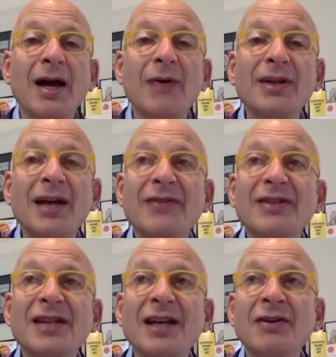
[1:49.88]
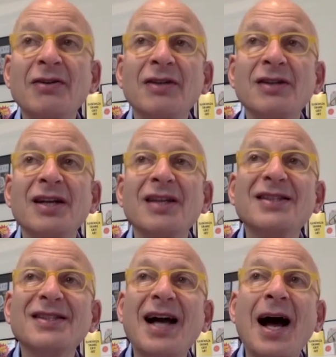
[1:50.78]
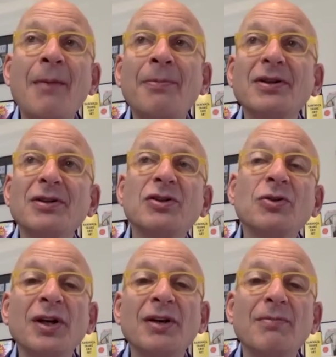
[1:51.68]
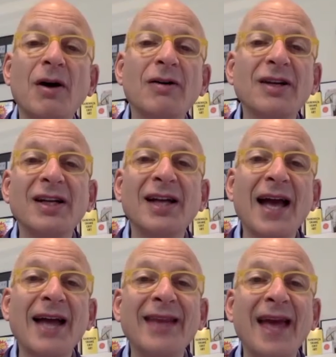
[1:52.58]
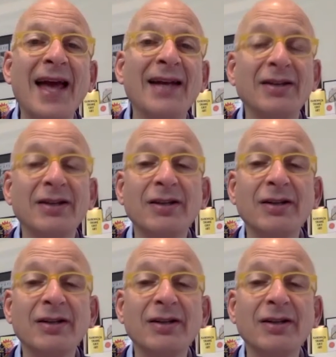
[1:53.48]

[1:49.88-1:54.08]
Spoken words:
And what they have to say to her is stop doing marketing at the end.